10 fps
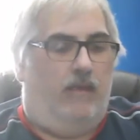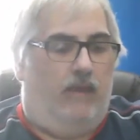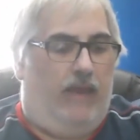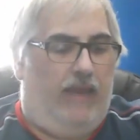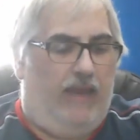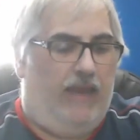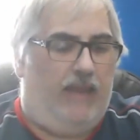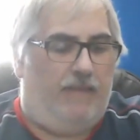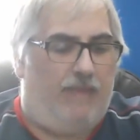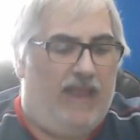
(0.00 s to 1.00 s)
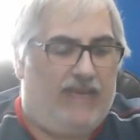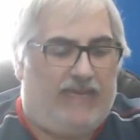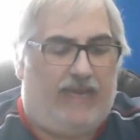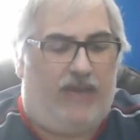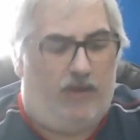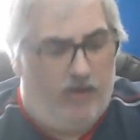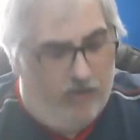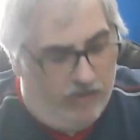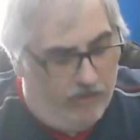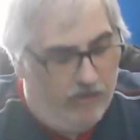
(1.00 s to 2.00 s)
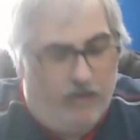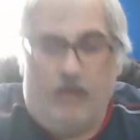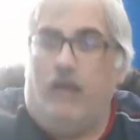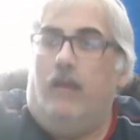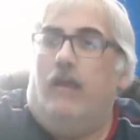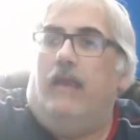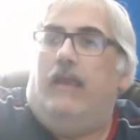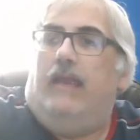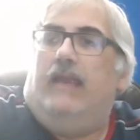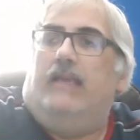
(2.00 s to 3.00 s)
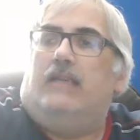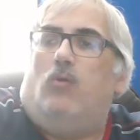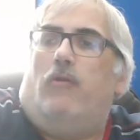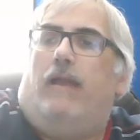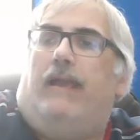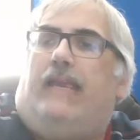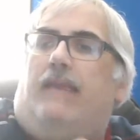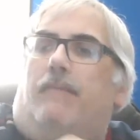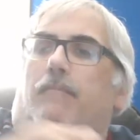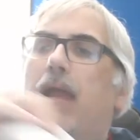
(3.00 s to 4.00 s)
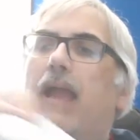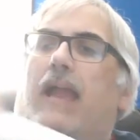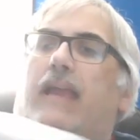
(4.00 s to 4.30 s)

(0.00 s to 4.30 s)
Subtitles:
And back here is where I keep my